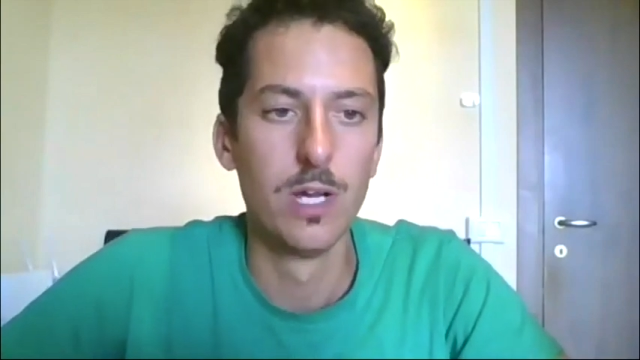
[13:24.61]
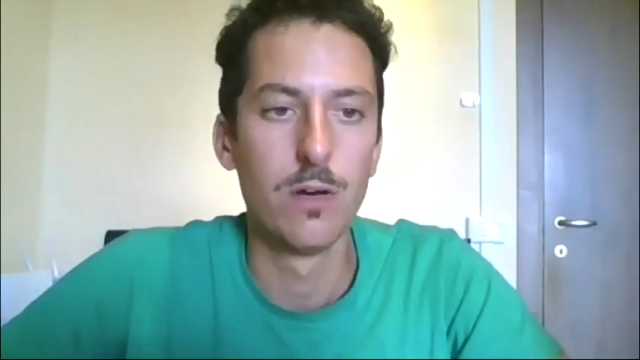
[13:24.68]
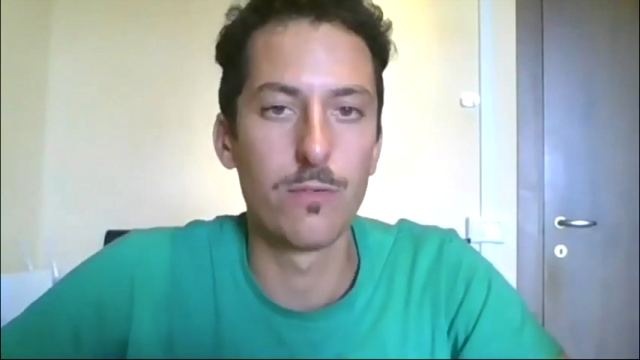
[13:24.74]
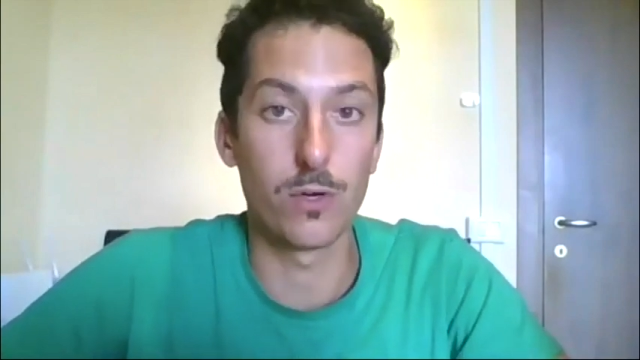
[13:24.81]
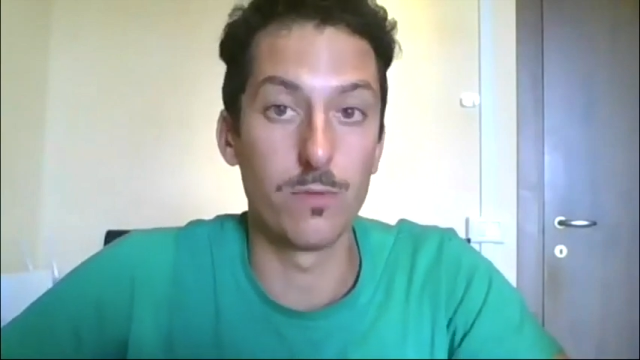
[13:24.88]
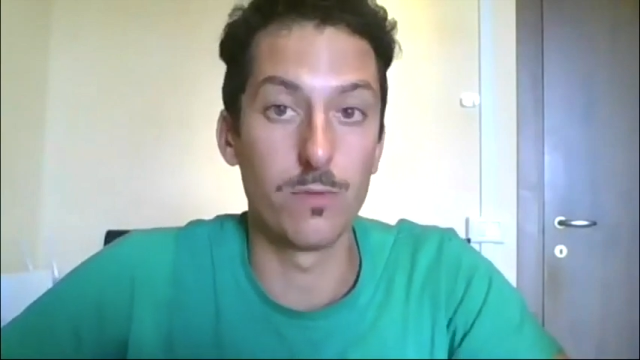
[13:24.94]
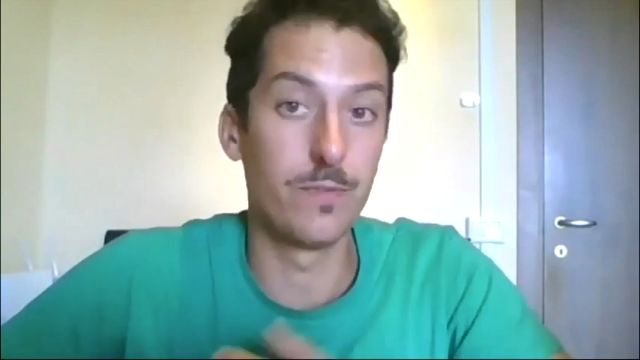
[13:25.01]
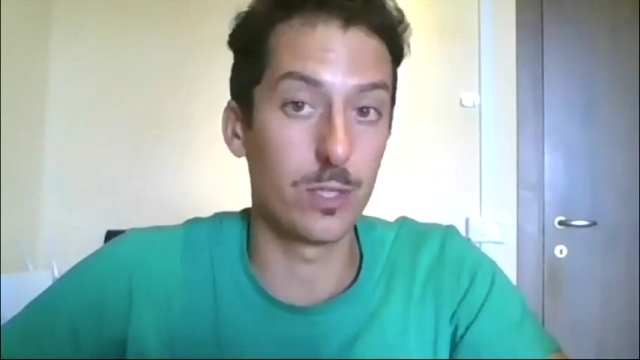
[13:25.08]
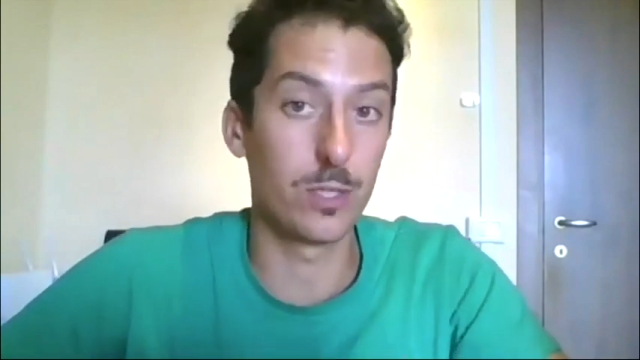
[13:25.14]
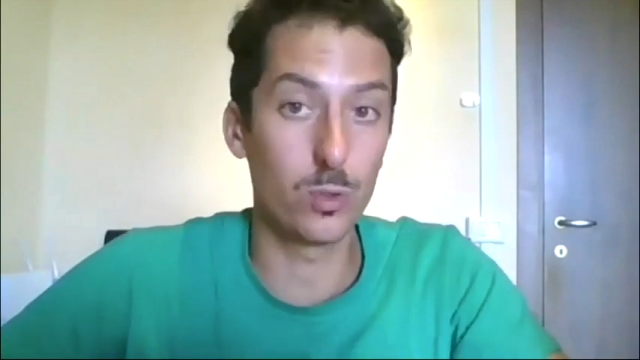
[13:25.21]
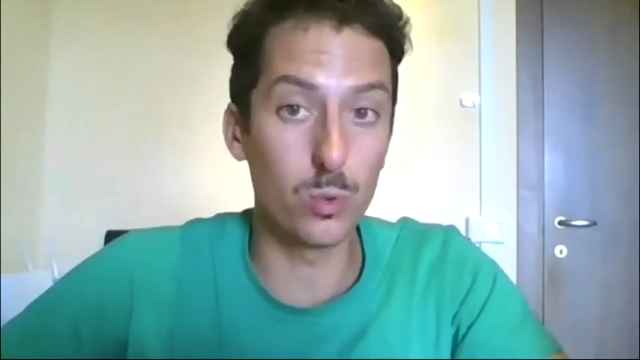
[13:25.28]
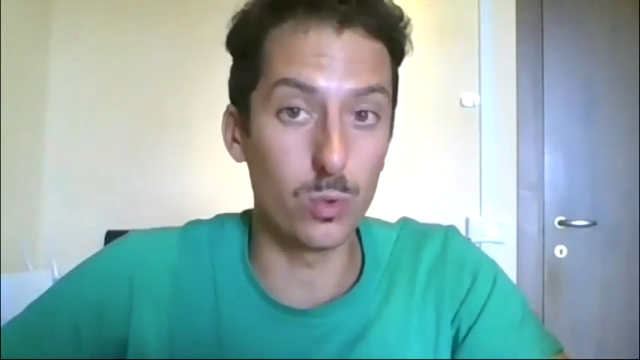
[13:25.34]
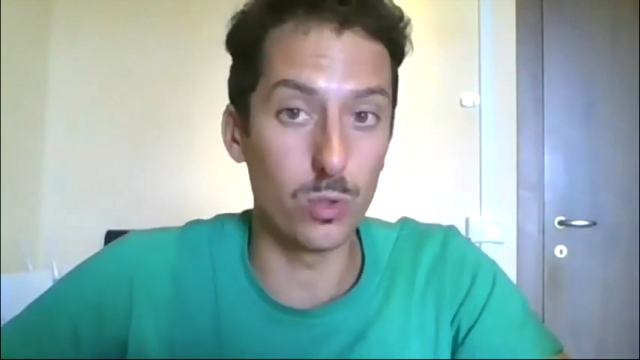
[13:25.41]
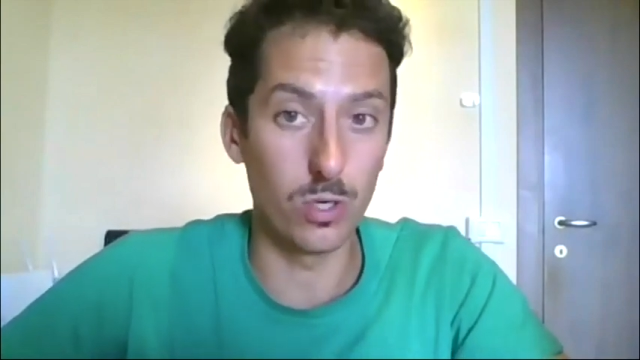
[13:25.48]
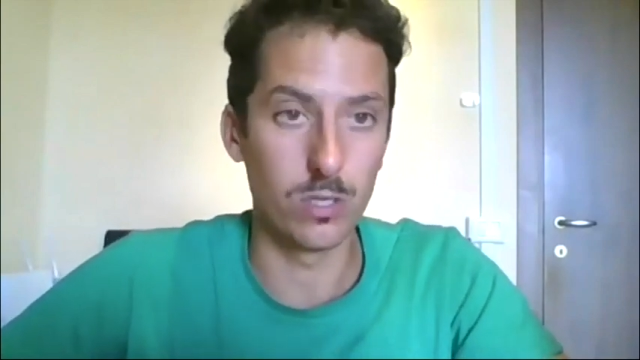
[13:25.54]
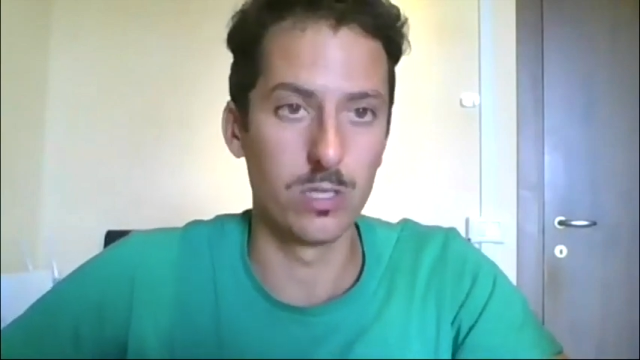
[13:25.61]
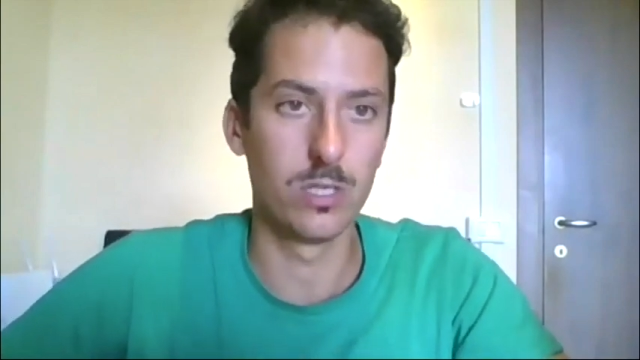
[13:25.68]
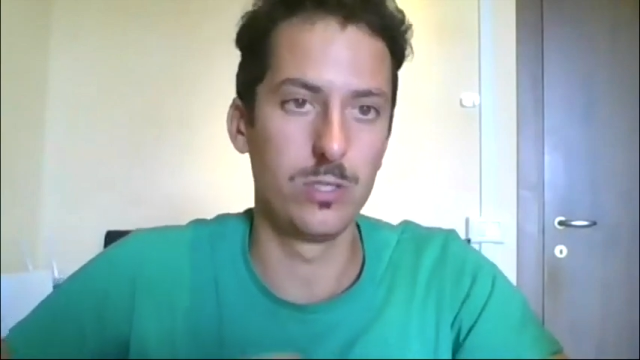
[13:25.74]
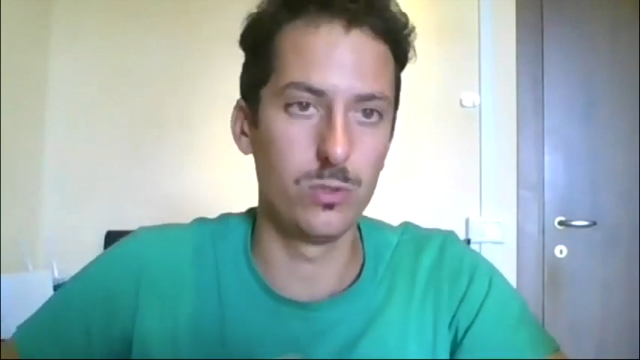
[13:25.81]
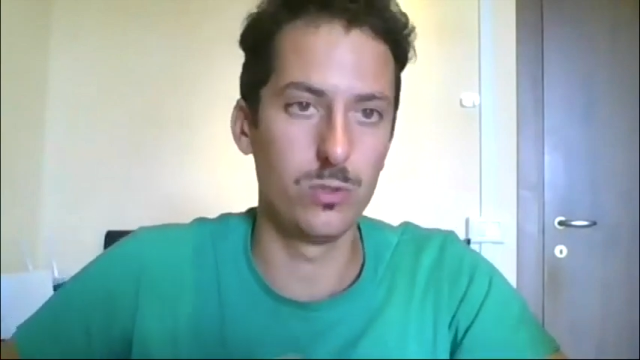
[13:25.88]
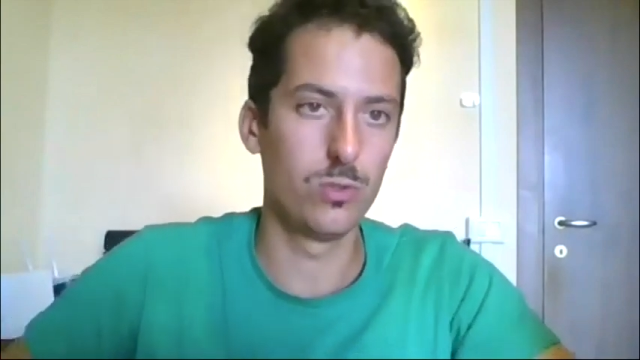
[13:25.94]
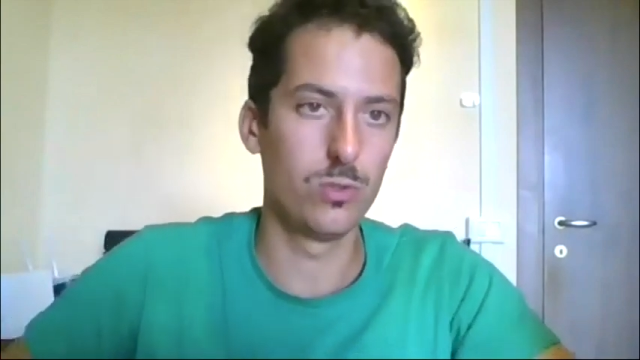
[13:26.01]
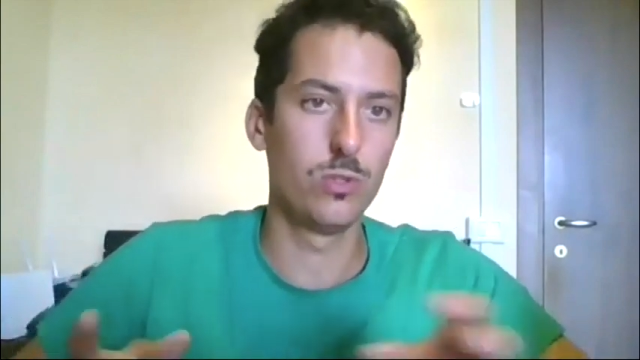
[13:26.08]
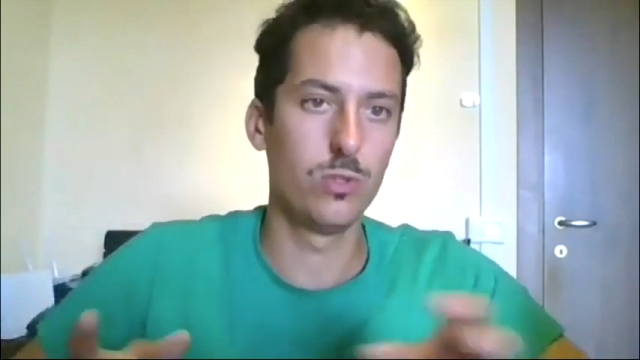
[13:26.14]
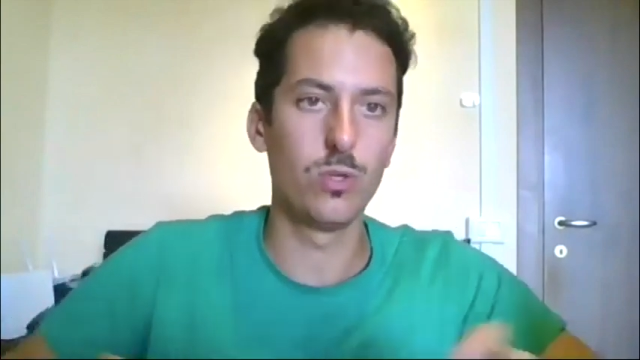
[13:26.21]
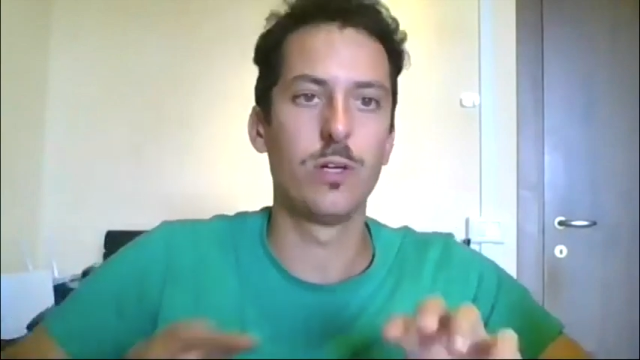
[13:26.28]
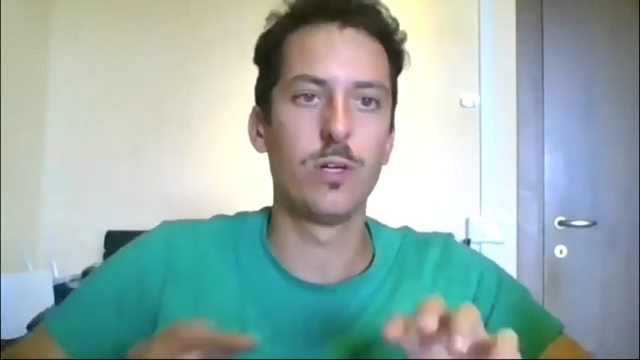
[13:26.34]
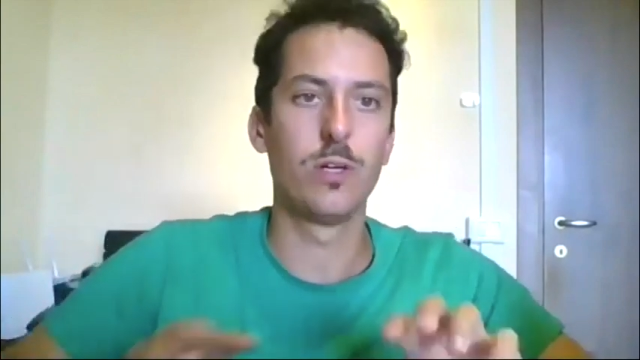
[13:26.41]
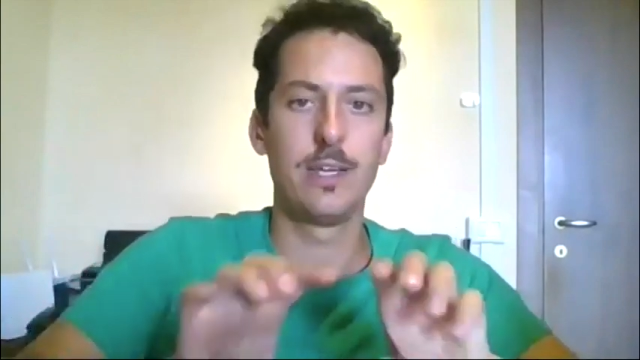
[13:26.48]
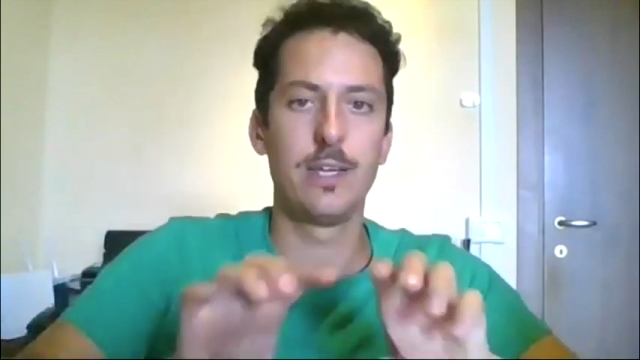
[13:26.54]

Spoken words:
from Verduno. You know,